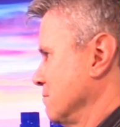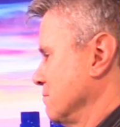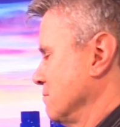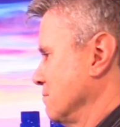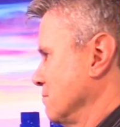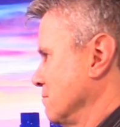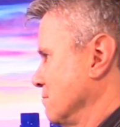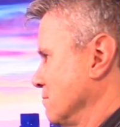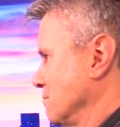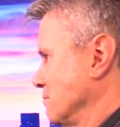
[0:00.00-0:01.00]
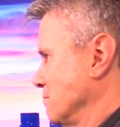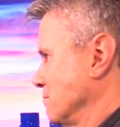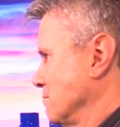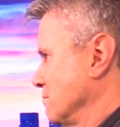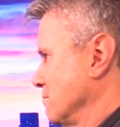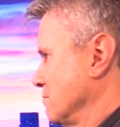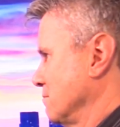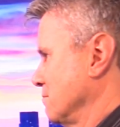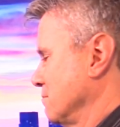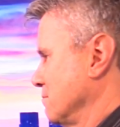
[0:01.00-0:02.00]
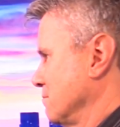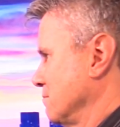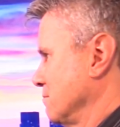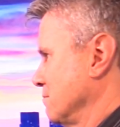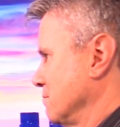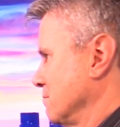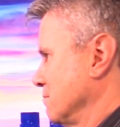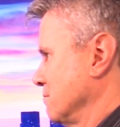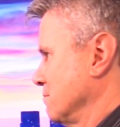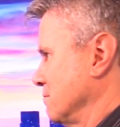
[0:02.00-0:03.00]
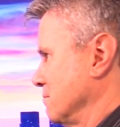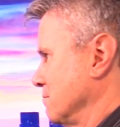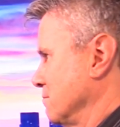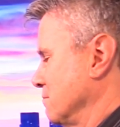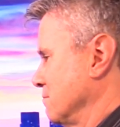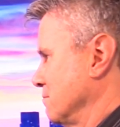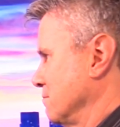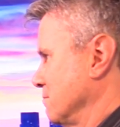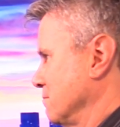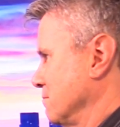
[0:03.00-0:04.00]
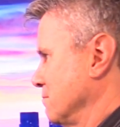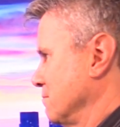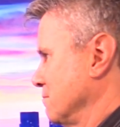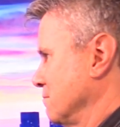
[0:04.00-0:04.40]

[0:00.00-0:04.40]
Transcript: No words are spoken by the person on screen.